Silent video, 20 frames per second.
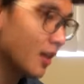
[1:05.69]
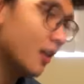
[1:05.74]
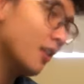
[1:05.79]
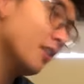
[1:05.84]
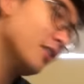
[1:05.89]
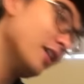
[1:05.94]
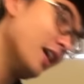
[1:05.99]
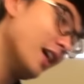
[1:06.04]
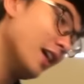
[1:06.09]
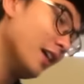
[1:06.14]

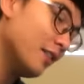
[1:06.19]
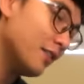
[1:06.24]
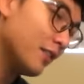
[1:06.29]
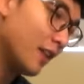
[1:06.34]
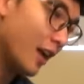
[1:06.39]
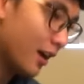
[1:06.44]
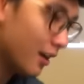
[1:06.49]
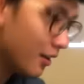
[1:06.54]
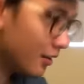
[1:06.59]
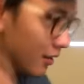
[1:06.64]
Oh, is
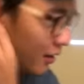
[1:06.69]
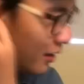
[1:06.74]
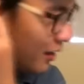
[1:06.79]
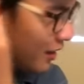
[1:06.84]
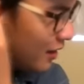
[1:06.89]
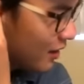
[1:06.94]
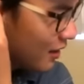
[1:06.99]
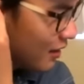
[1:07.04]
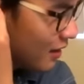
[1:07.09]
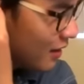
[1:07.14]
that
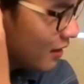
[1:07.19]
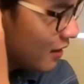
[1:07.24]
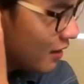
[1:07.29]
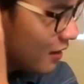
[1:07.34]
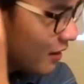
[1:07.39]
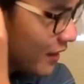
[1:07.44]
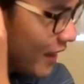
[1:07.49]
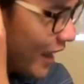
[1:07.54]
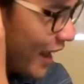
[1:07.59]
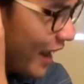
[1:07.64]

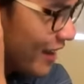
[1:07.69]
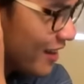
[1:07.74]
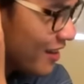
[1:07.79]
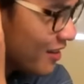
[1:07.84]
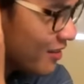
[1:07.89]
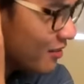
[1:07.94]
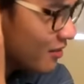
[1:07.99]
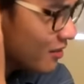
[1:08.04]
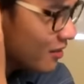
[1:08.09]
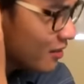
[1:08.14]

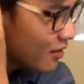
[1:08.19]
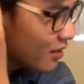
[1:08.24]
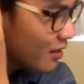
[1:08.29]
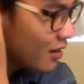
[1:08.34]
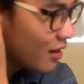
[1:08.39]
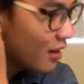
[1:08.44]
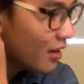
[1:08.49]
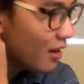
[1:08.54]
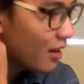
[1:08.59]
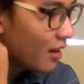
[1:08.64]
Ken?
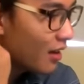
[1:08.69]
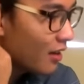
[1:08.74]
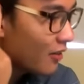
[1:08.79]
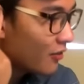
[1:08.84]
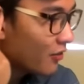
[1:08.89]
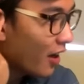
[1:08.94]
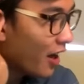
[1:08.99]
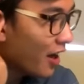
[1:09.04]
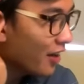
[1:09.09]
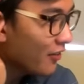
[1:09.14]

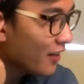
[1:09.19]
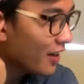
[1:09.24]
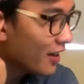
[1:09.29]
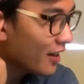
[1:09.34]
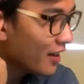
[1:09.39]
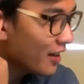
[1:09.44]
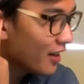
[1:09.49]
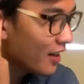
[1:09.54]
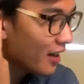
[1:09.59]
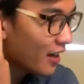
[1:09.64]

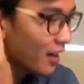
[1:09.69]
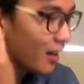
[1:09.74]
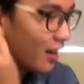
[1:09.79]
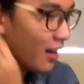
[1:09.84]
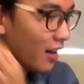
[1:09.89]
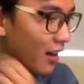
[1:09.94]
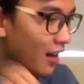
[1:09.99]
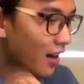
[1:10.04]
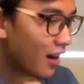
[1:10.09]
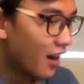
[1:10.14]
Ravi?
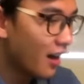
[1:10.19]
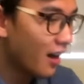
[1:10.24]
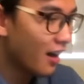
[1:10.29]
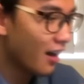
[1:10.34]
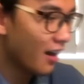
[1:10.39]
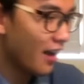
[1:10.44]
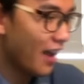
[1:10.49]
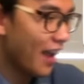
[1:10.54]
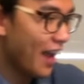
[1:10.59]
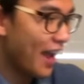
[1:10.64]

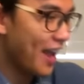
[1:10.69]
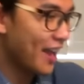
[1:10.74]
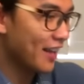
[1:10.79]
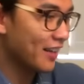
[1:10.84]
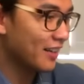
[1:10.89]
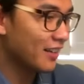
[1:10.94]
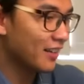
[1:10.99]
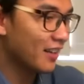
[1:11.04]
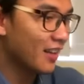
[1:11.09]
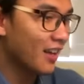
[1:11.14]

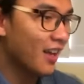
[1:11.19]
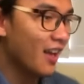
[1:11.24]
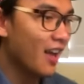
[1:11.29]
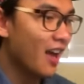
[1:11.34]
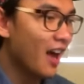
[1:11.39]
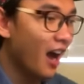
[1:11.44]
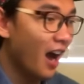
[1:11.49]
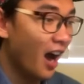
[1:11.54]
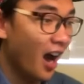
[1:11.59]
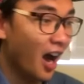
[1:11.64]
N.
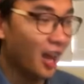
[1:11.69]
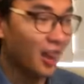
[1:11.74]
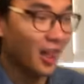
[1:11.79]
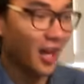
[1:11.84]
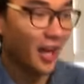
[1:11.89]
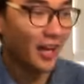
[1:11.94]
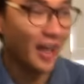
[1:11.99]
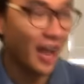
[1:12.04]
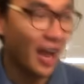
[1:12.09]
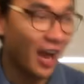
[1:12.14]
I
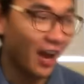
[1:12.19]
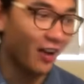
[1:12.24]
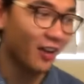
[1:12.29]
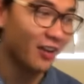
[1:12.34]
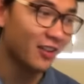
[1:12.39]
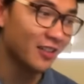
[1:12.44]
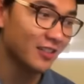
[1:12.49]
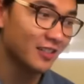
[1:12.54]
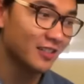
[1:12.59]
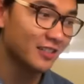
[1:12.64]
like
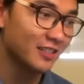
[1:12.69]
how,